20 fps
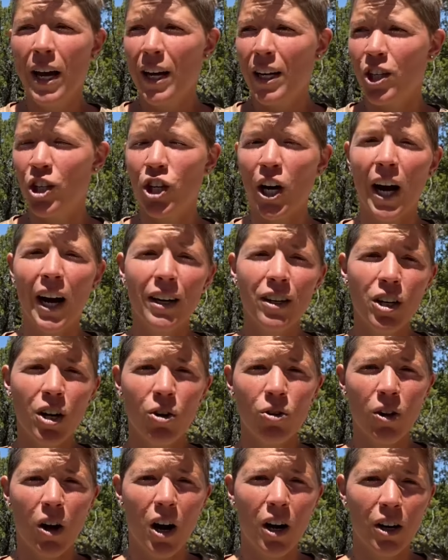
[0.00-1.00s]
John no
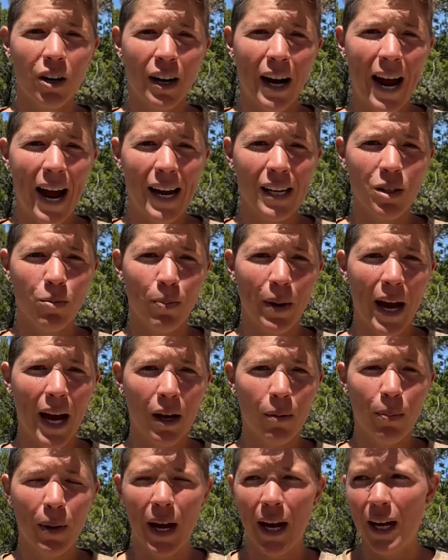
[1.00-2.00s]
longer has
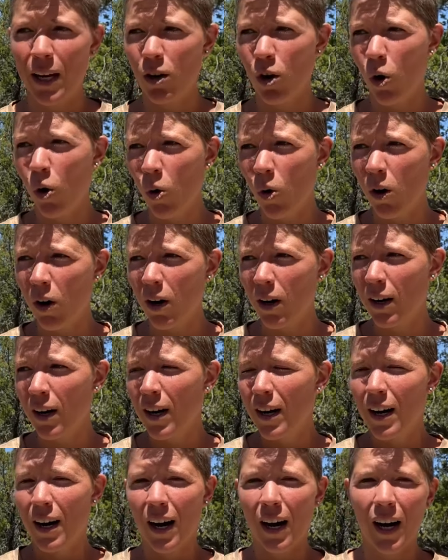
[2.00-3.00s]
back pain, or
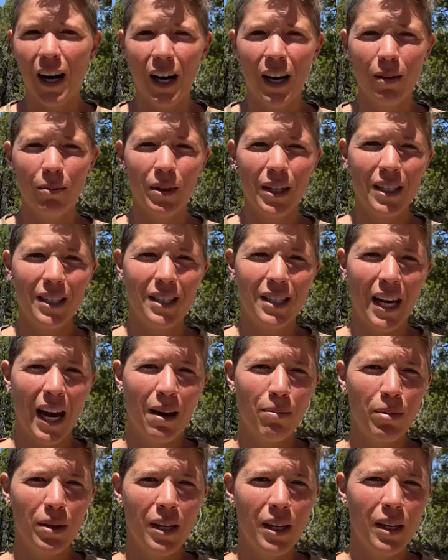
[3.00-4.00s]

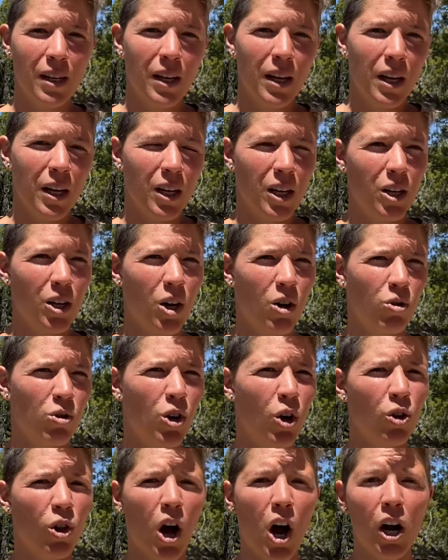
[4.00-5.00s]
Debbie, you know,
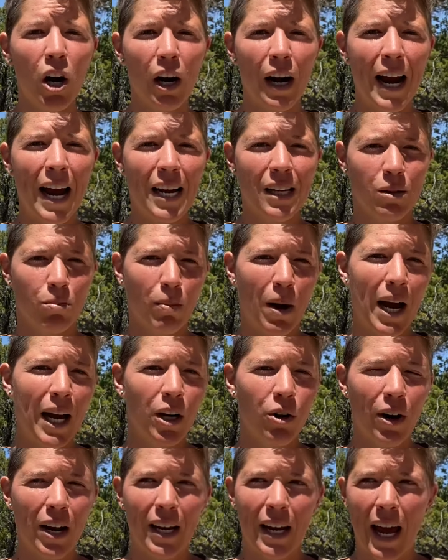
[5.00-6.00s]
no longer has
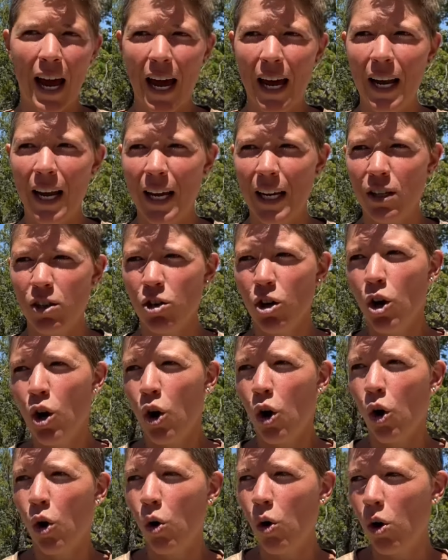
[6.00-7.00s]
migraine headaches,
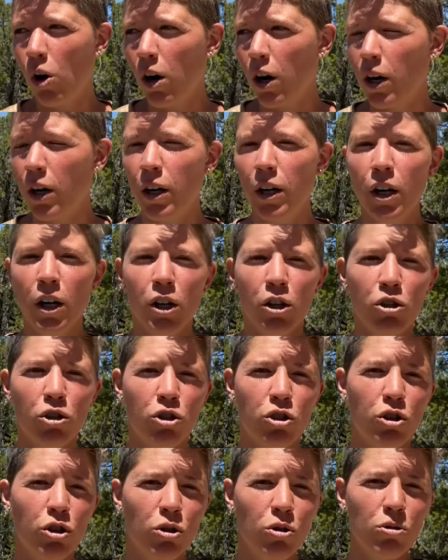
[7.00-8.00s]
or
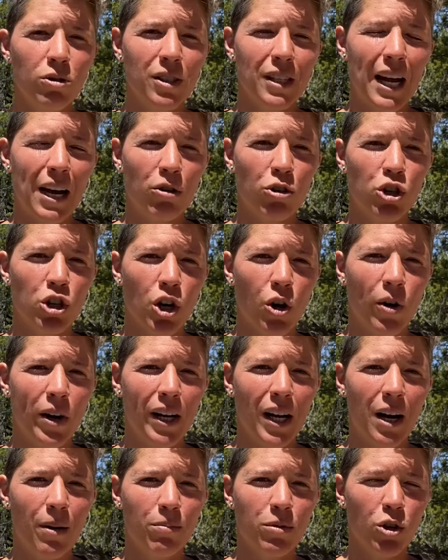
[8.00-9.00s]
Sue's now
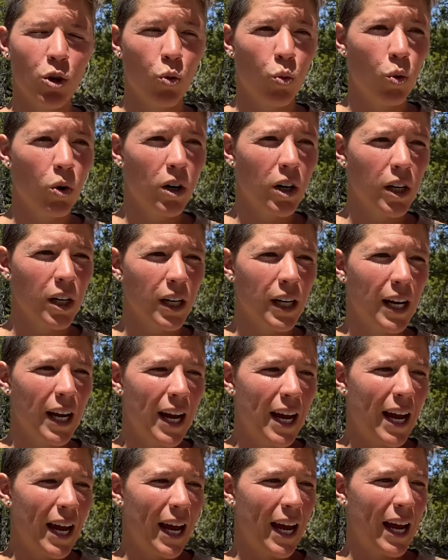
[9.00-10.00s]
showing up to work
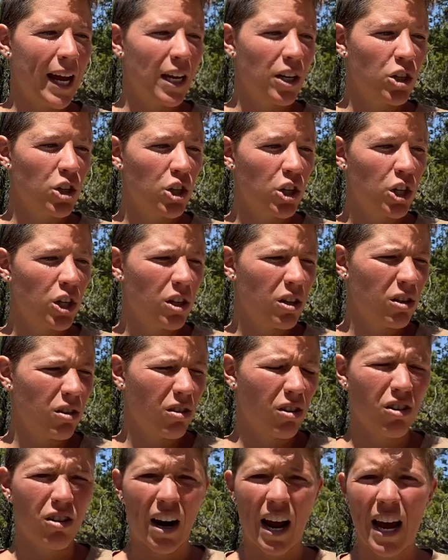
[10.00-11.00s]
and
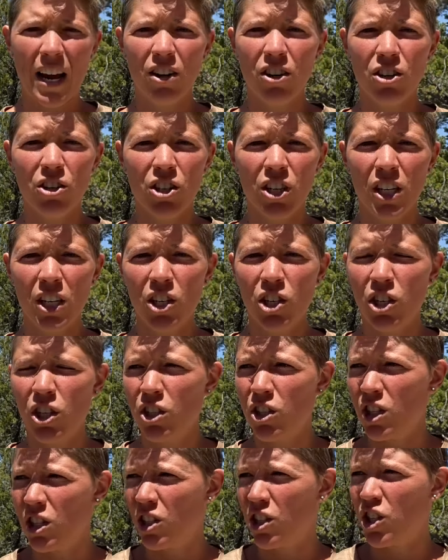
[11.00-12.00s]
her energy,
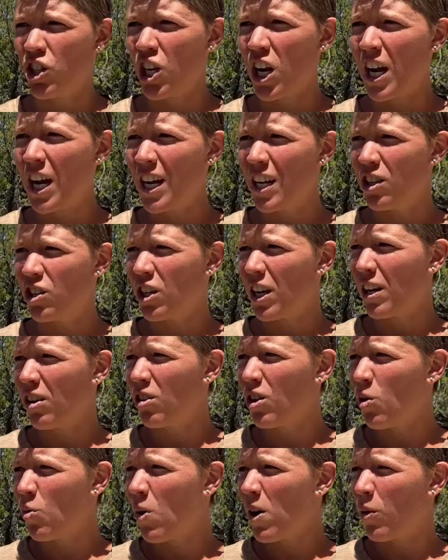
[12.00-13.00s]
she's just changed. I don't
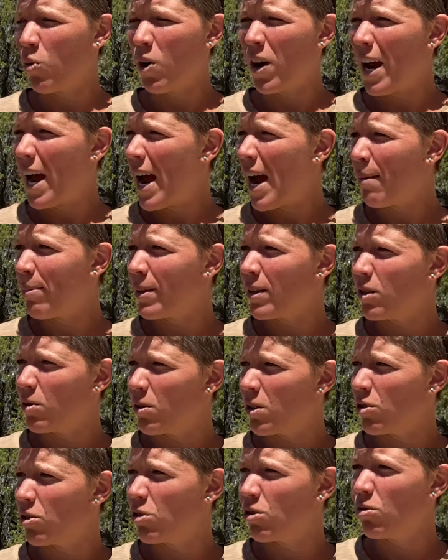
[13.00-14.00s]
know what happened to
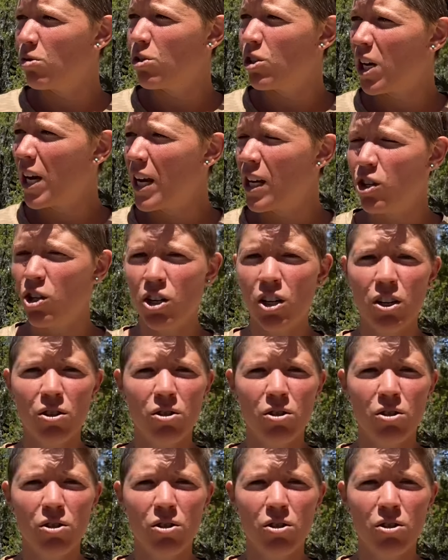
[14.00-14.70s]
her. Sue changed.